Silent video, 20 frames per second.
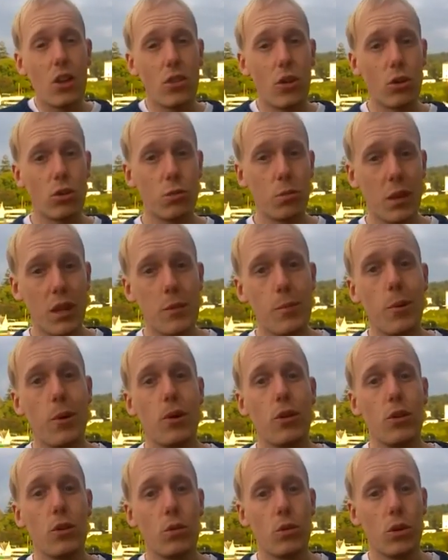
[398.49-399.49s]
those
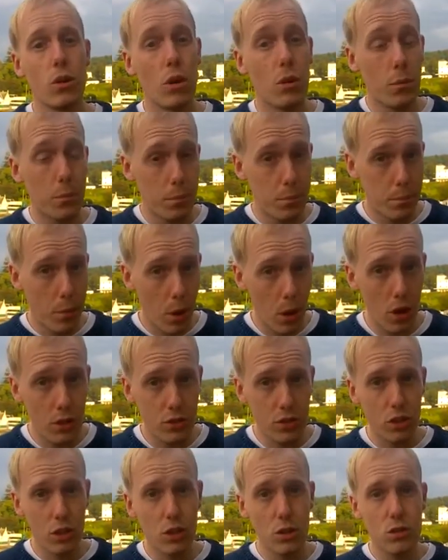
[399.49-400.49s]
people who were
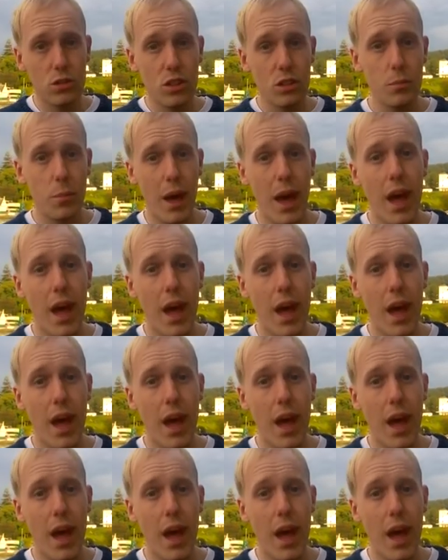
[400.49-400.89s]
persecuted,